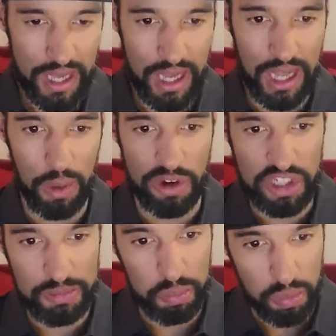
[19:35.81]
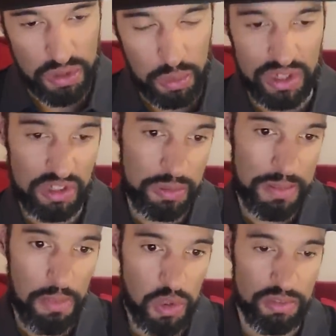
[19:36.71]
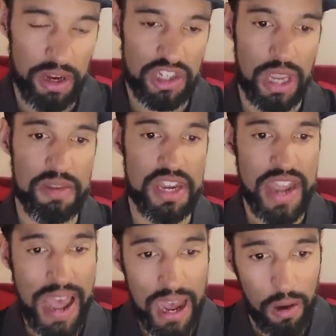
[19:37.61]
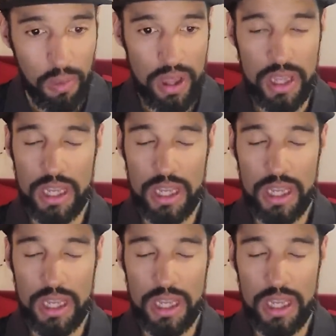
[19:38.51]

where I spent most of my time, and now